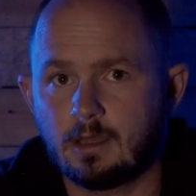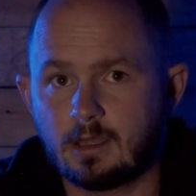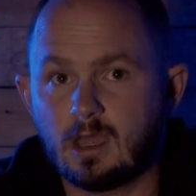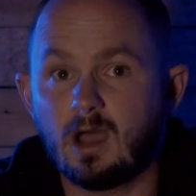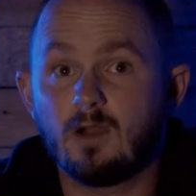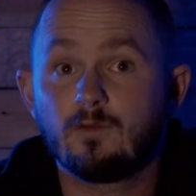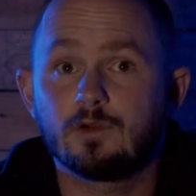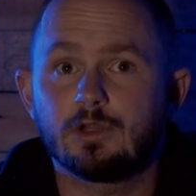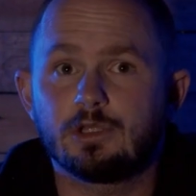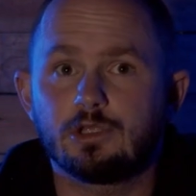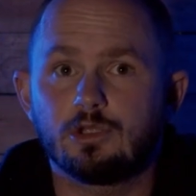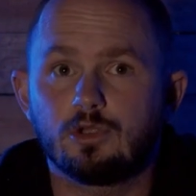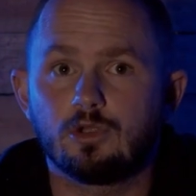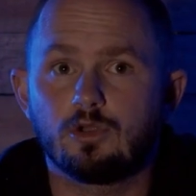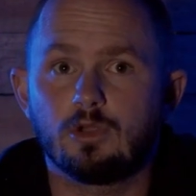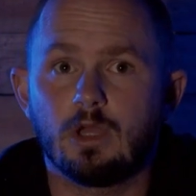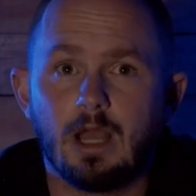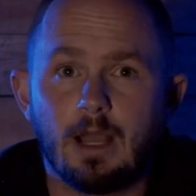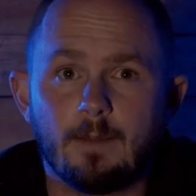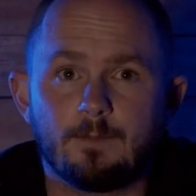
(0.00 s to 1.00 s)
covering
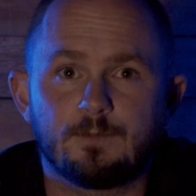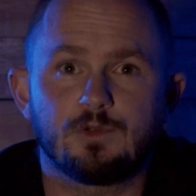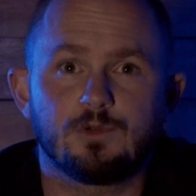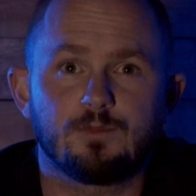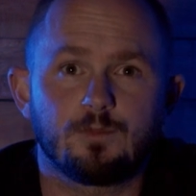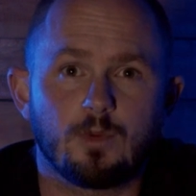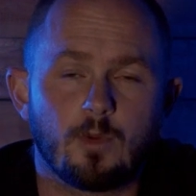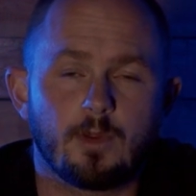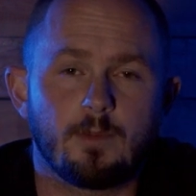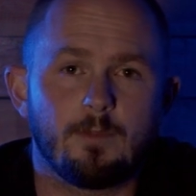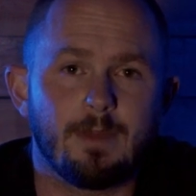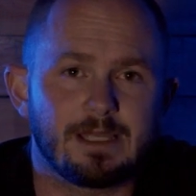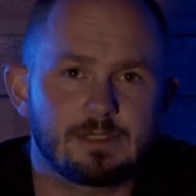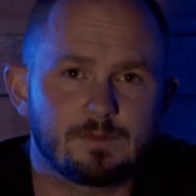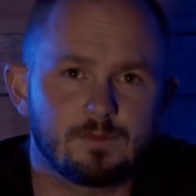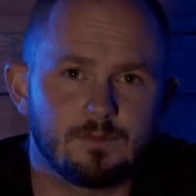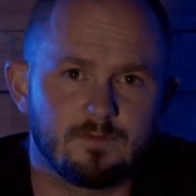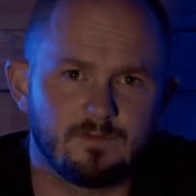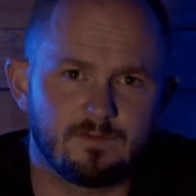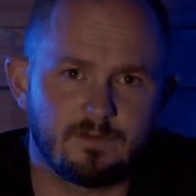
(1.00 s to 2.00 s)
you up to probably a
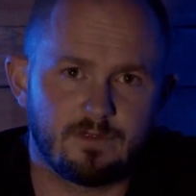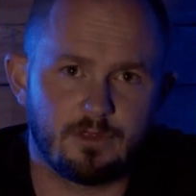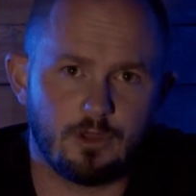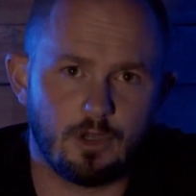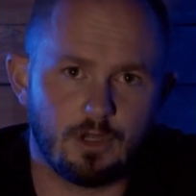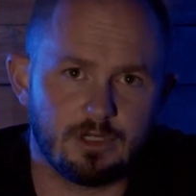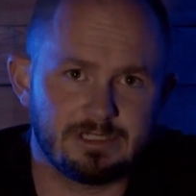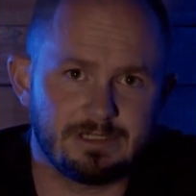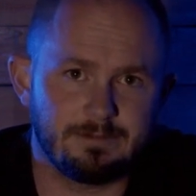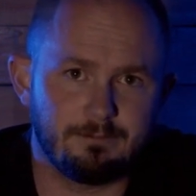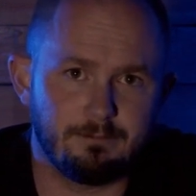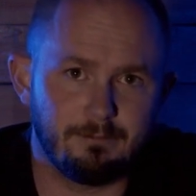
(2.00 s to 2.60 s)
maximum of 30